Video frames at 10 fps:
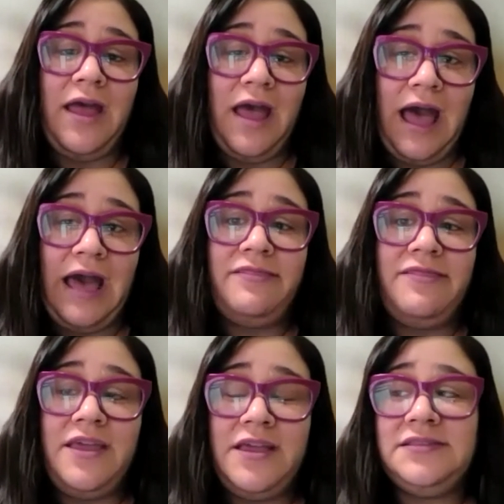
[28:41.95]
I
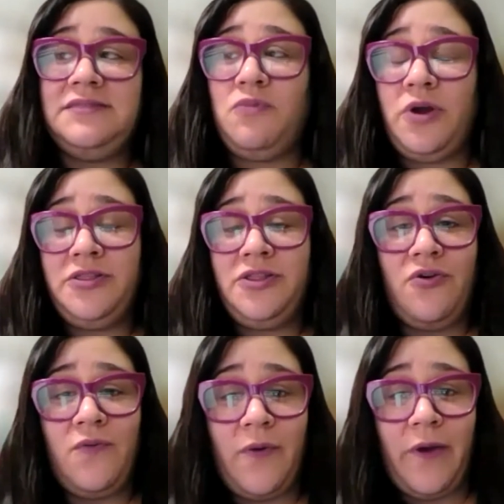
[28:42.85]
think it's important,
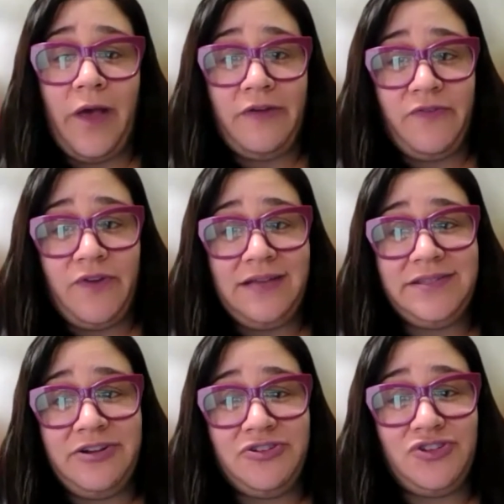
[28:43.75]
though, for health
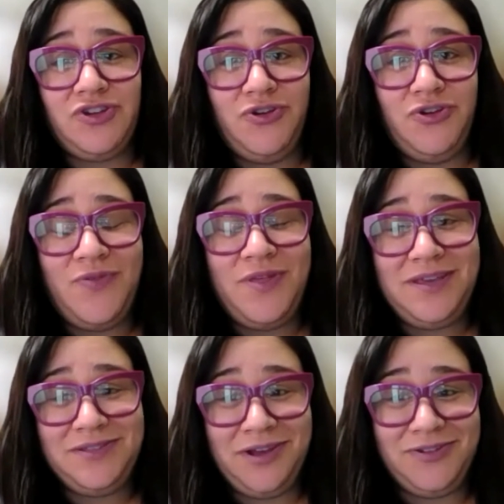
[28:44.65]
centers to know that
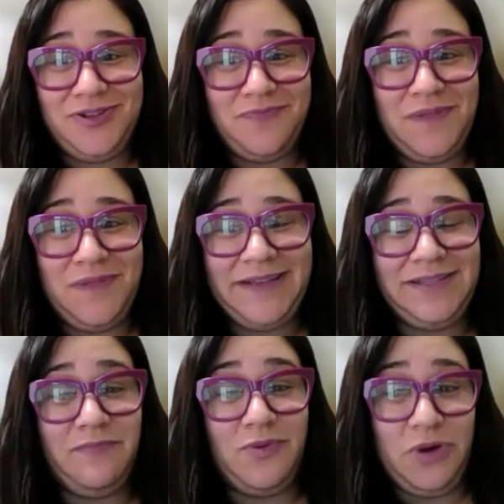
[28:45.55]
this also applies
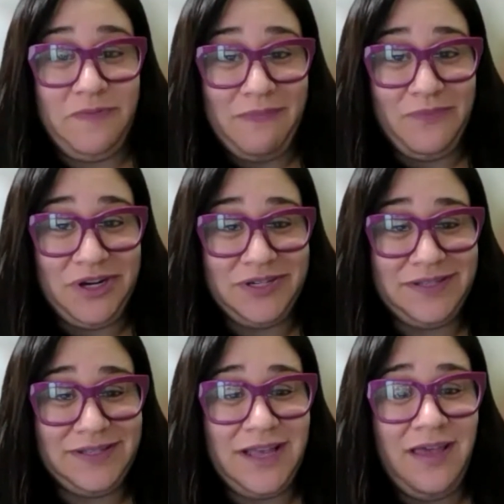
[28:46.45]
to board
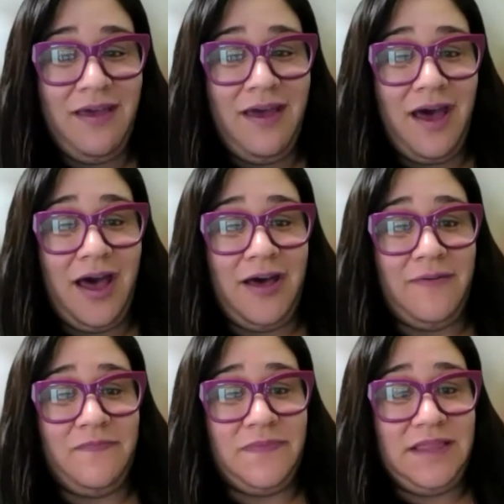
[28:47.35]
members.
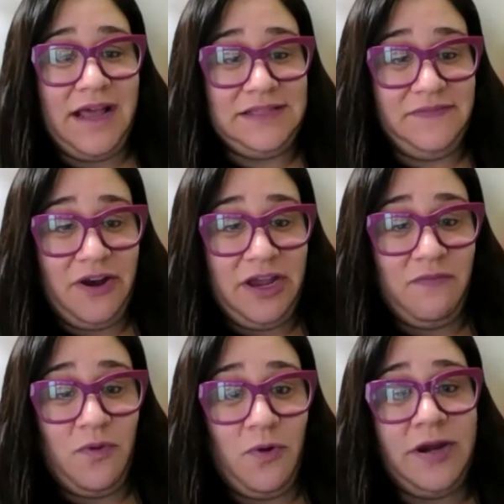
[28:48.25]
That's very
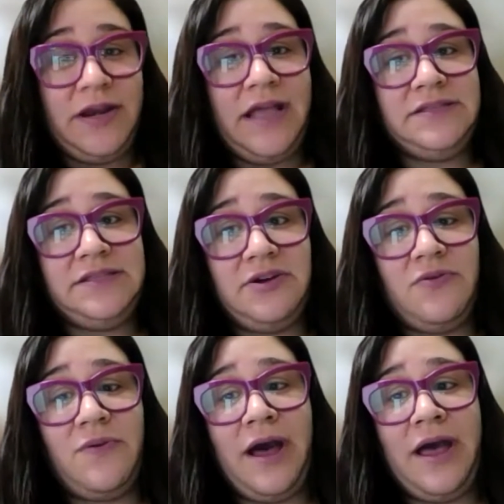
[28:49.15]
important. And
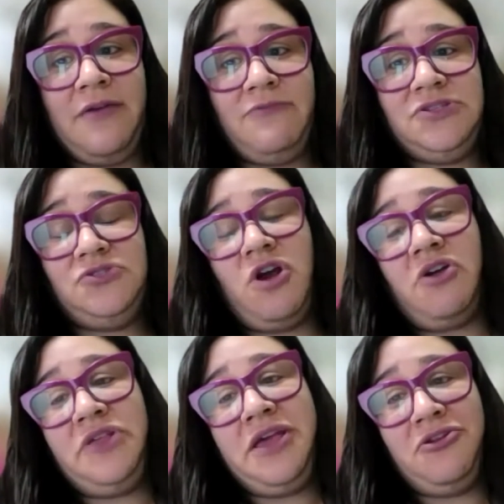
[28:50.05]
so I would
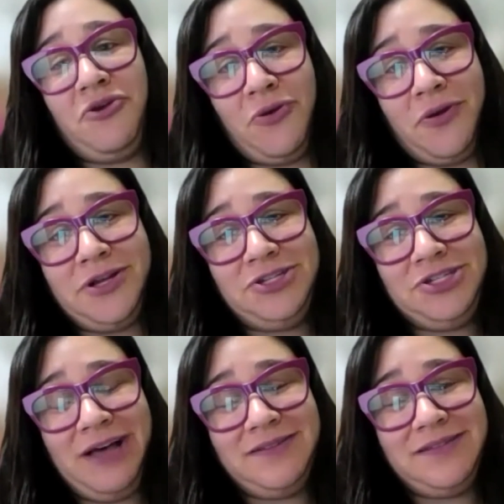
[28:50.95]
strongly encourage
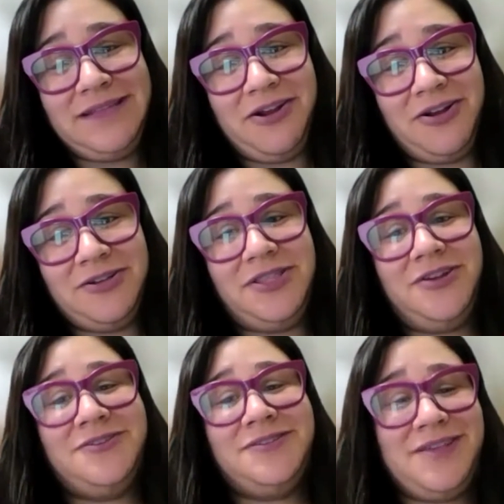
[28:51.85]
health centers,
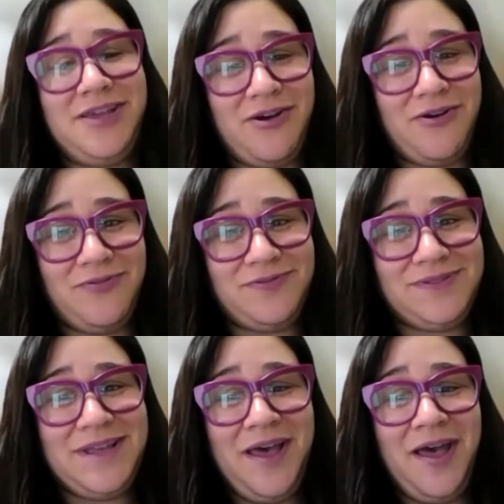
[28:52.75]
their
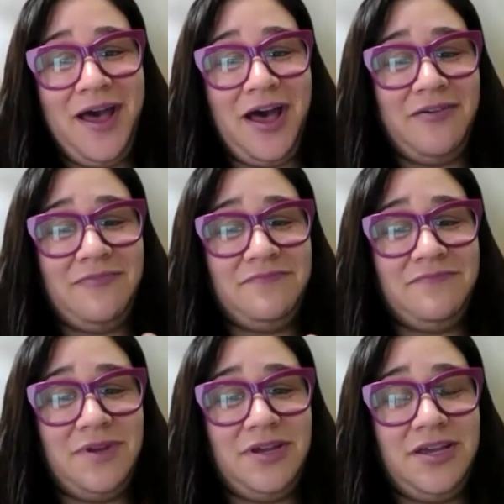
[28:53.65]
CEOs,
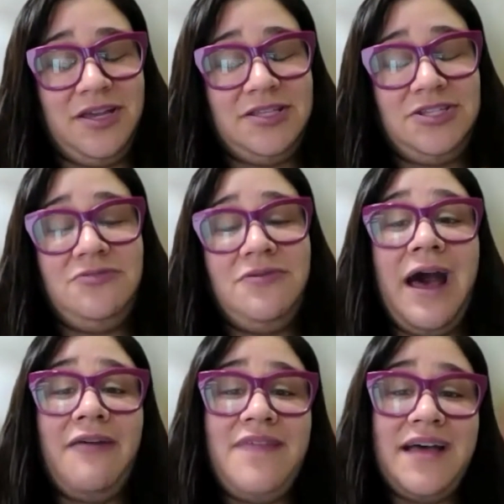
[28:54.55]
to
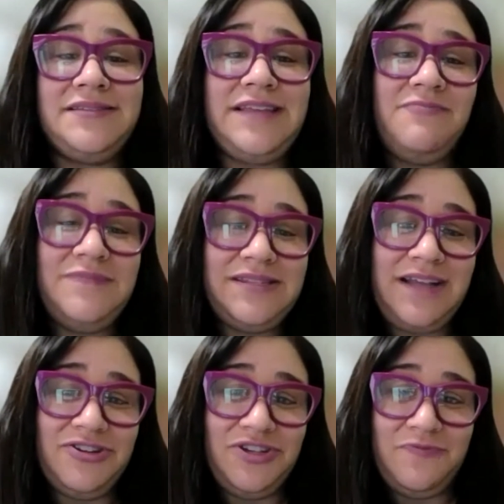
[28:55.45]
have that same
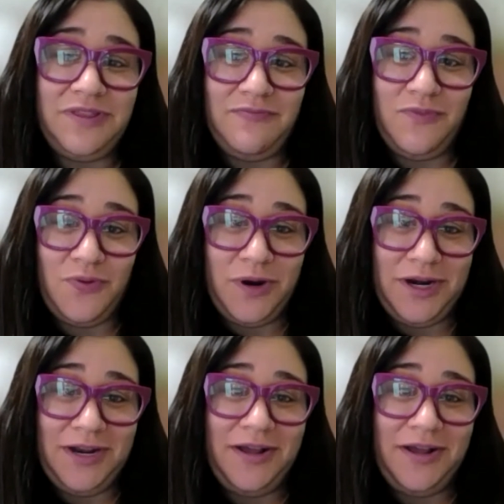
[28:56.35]
discussion with the board.